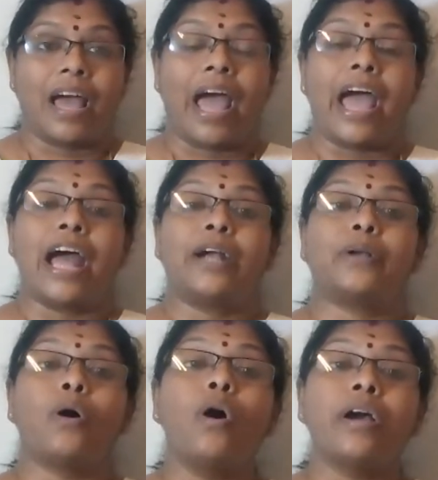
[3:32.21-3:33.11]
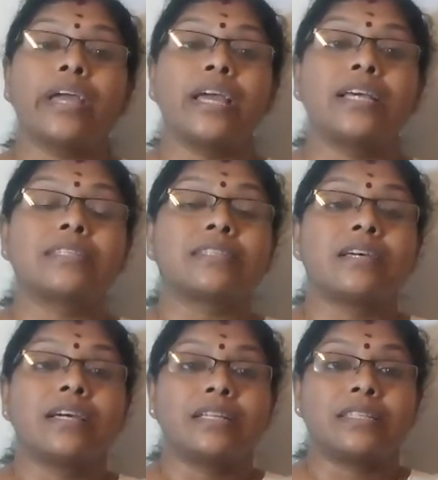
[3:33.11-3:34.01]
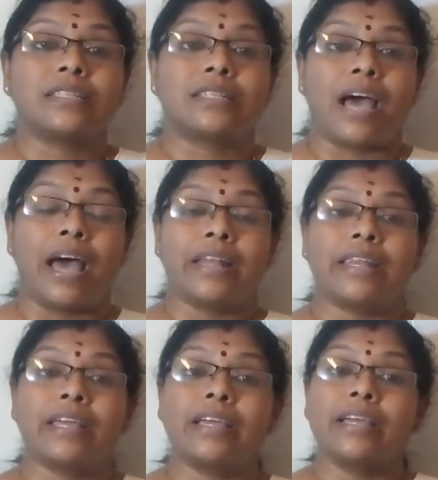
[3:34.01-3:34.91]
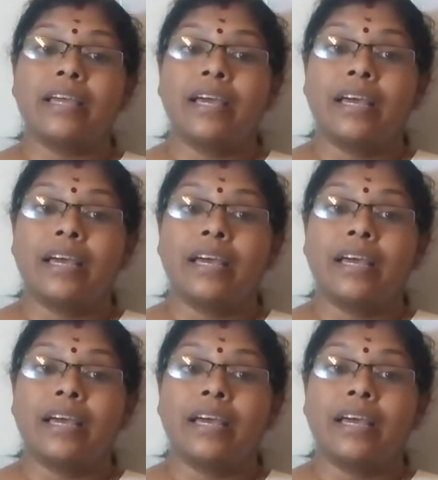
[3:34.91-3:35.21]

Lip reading: A dog is standing